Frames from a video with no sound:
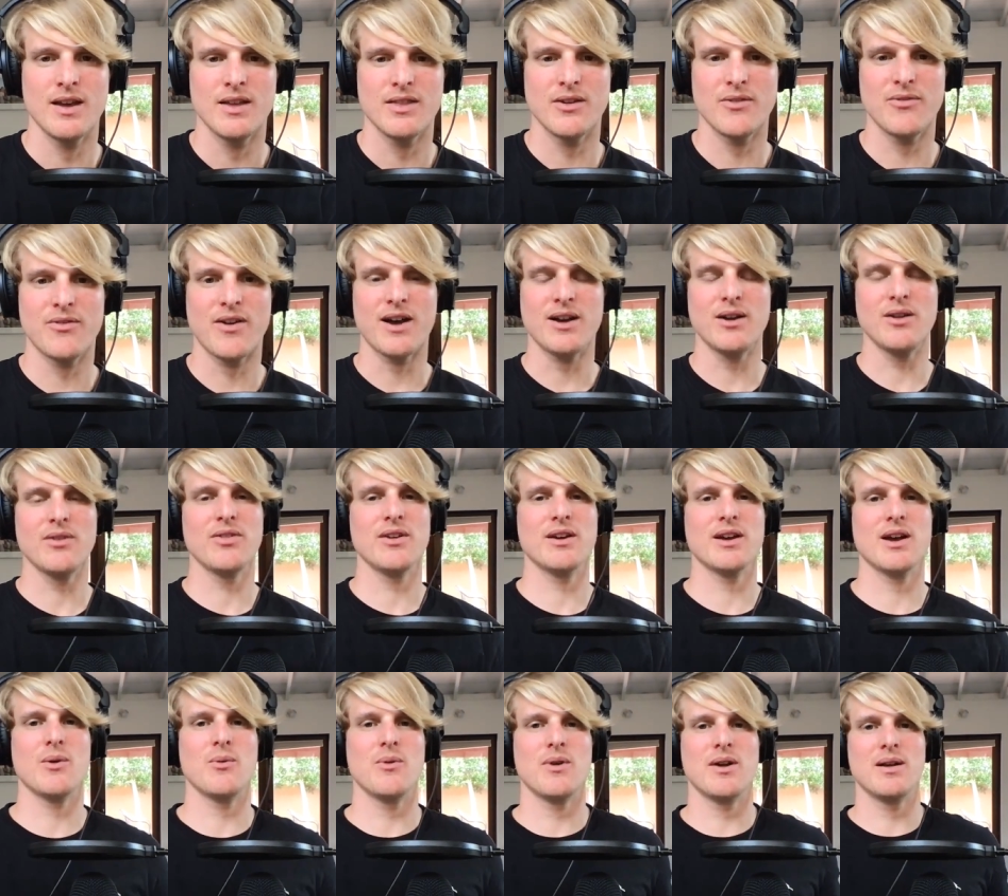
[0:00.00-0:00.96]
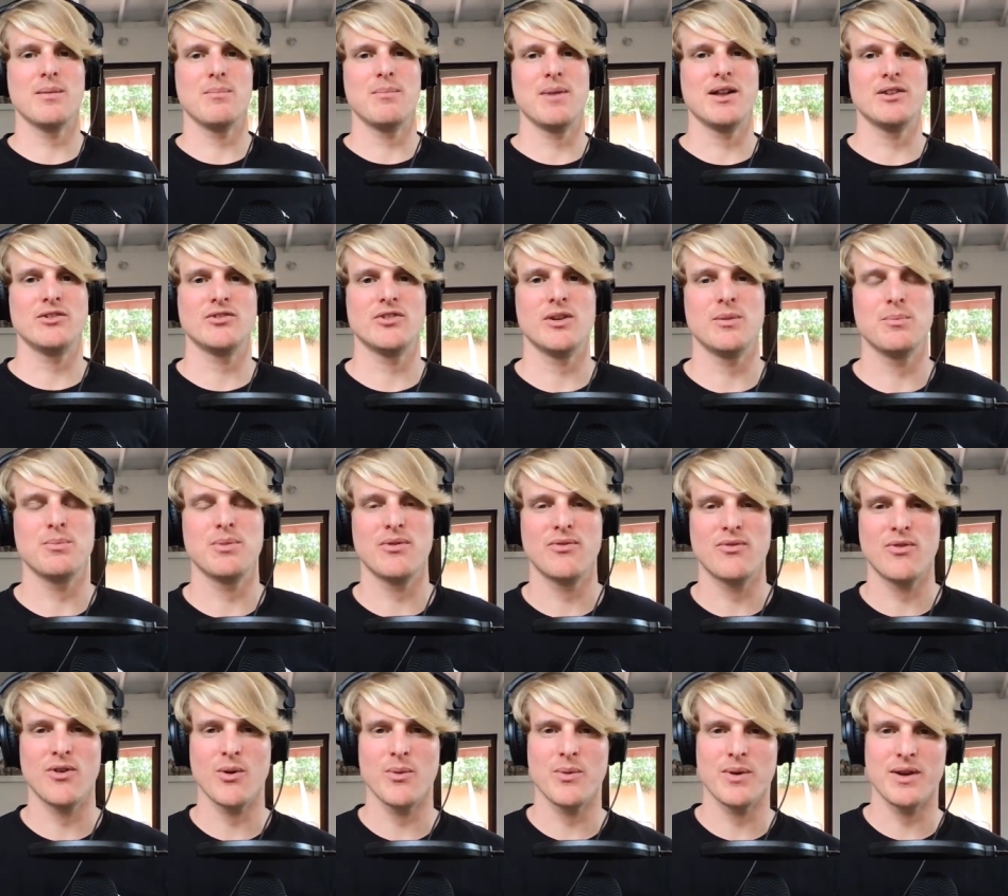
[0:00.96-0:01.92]
The final thing I want to mention
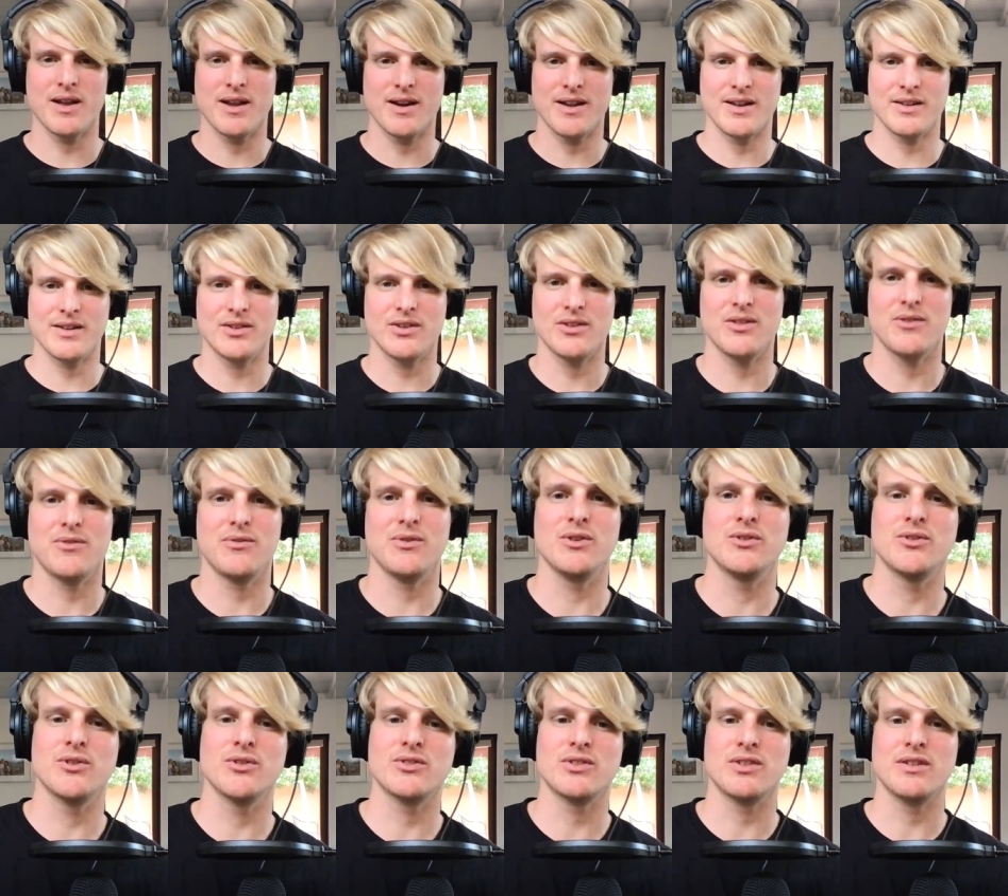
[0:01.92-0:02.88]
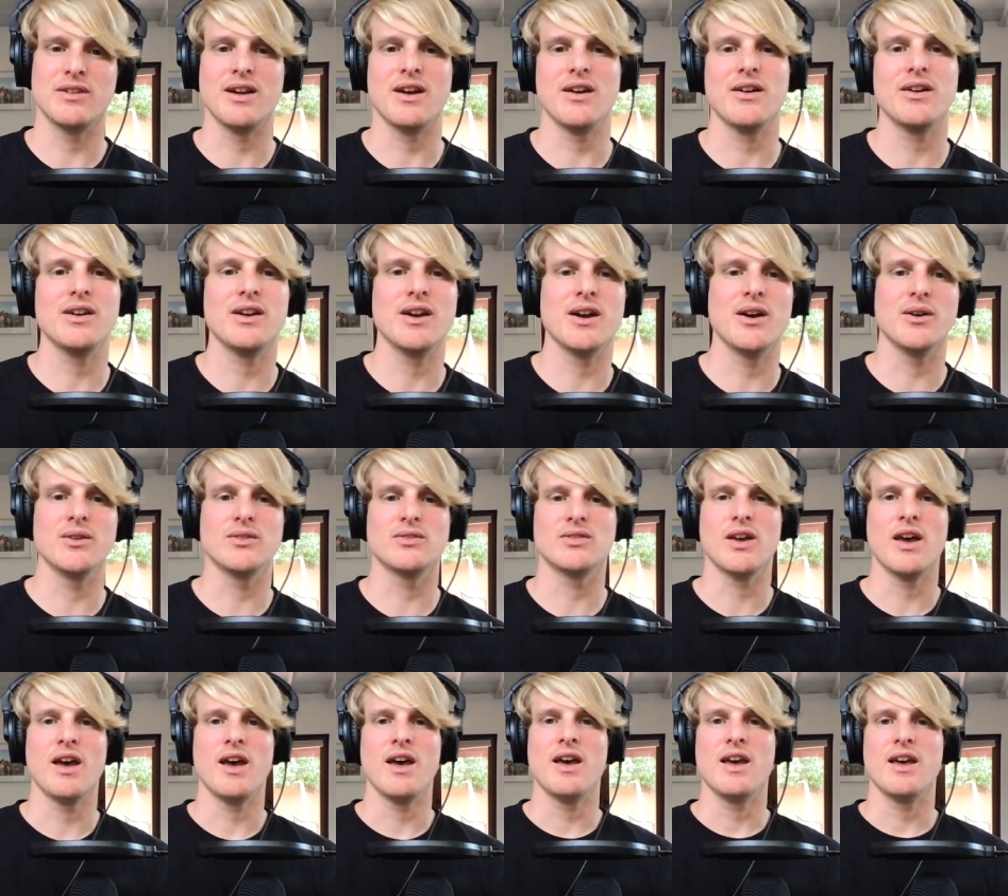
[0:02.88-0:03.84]
before we get into the future scenarios
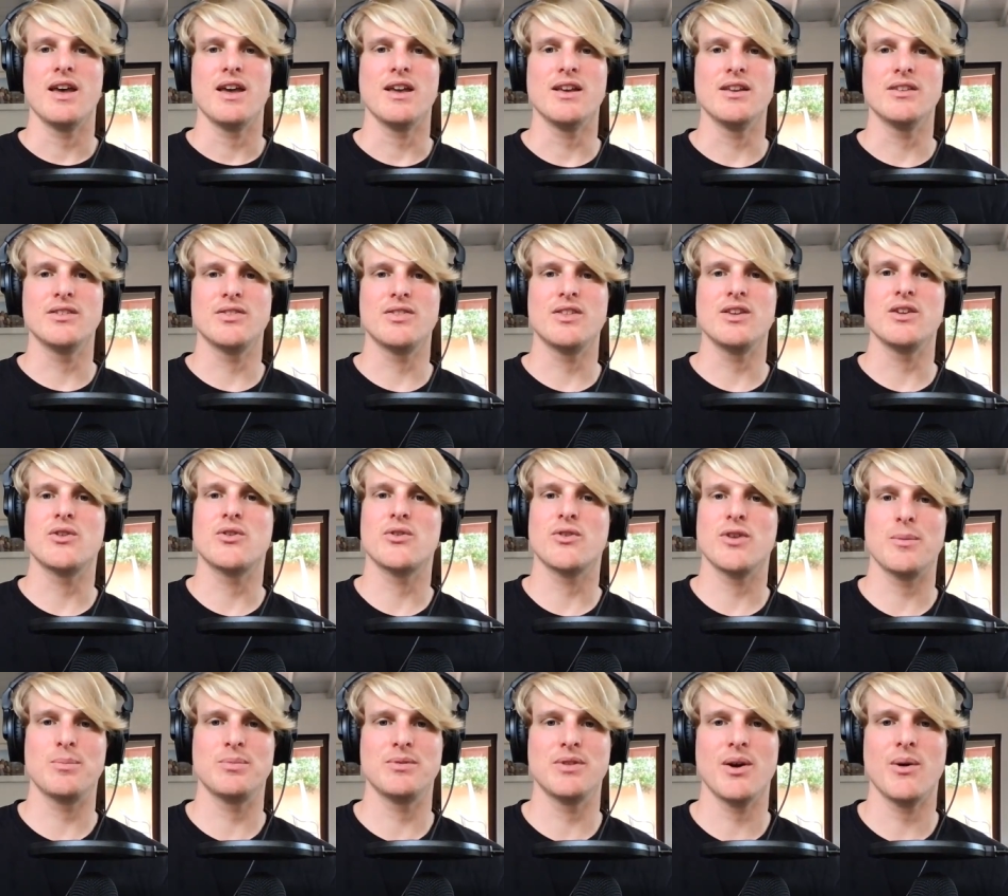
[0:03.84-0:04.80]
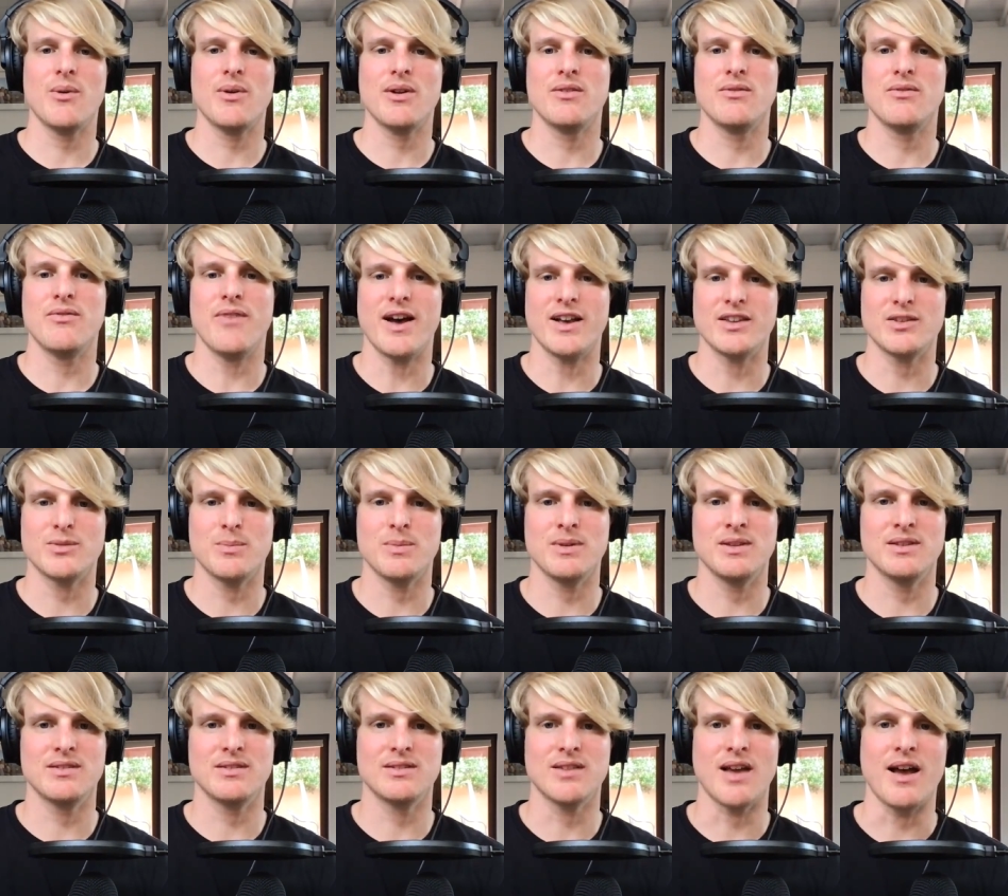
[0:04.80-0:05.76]
is the crypto
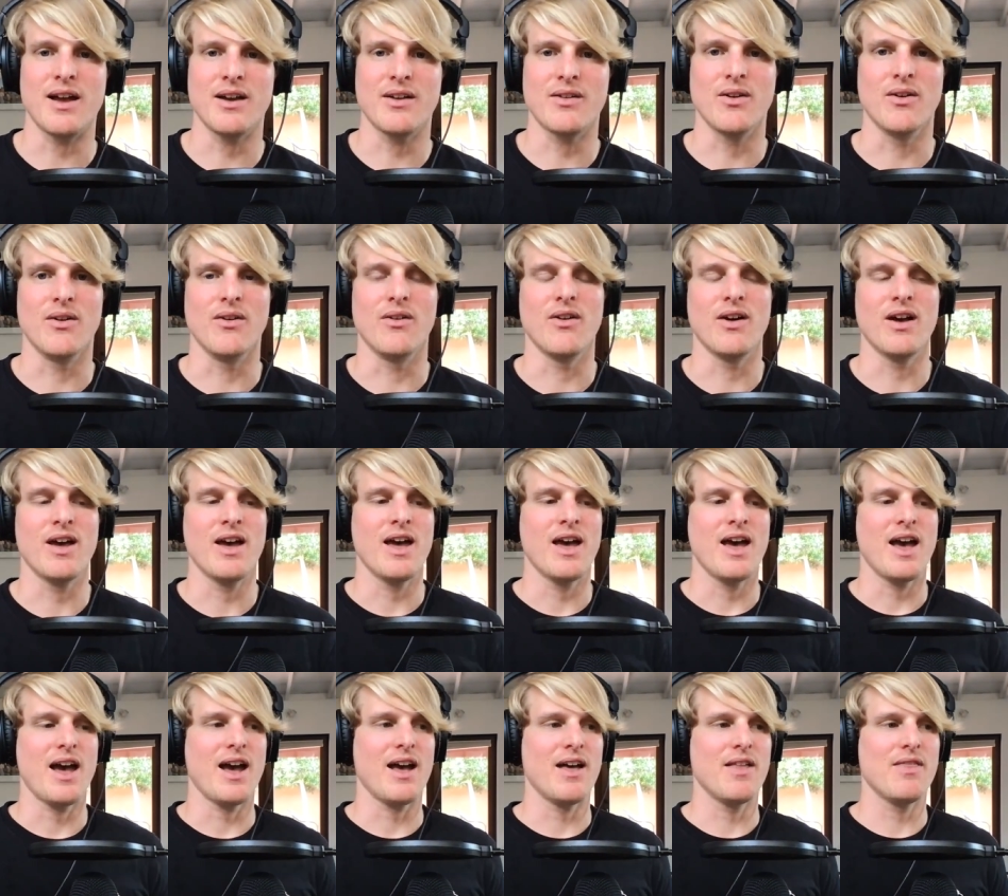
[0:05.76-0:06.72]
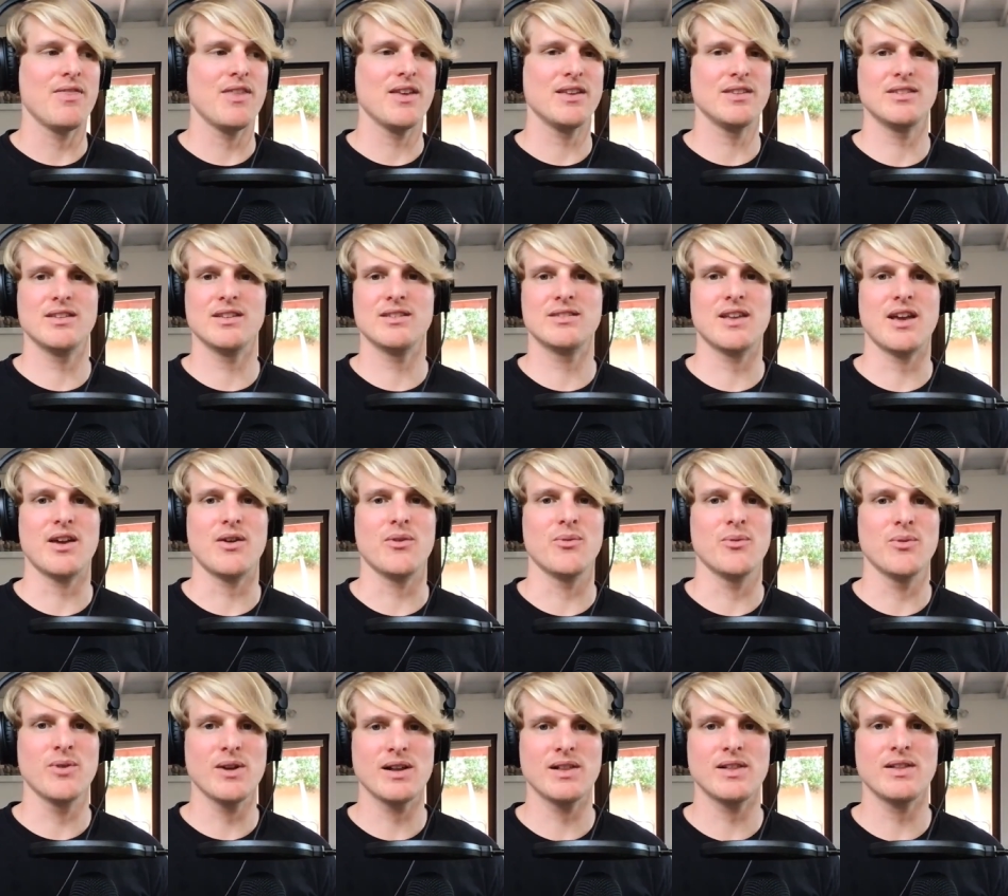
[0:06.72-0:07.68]
investment cycle. And this is a
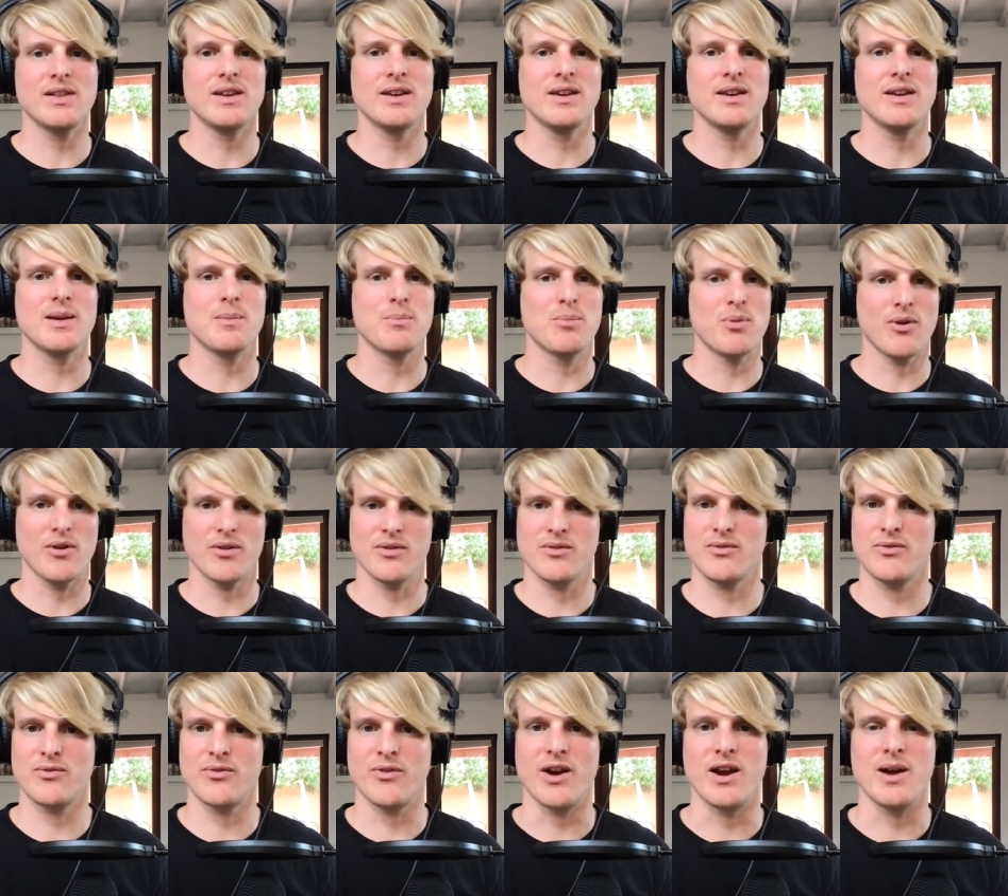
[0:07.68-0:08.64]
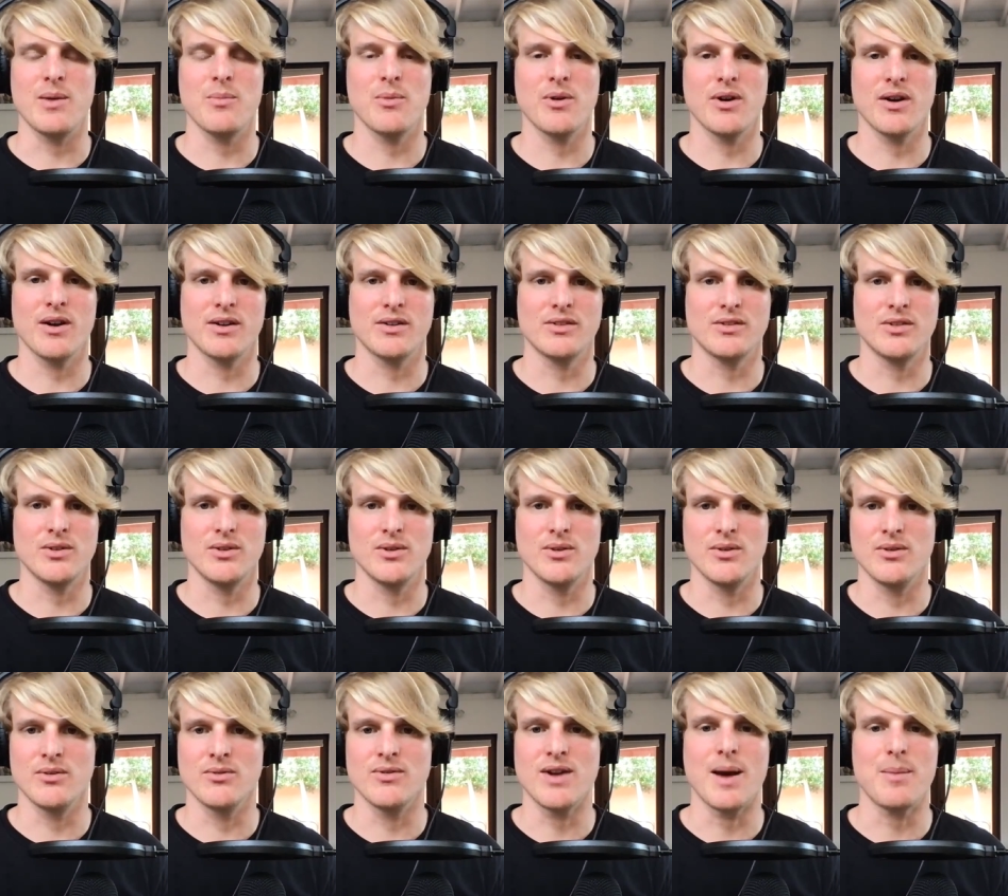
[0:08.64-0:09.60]
really important framework
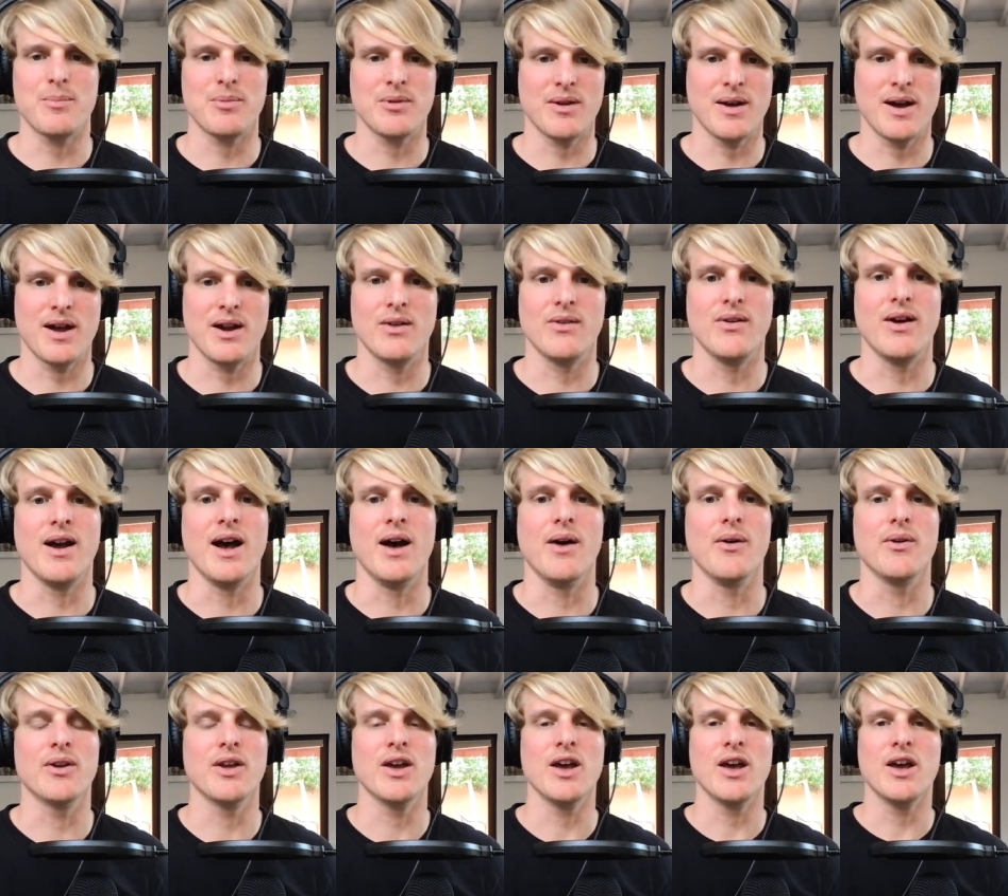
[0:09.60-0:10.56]
to wrap your head around.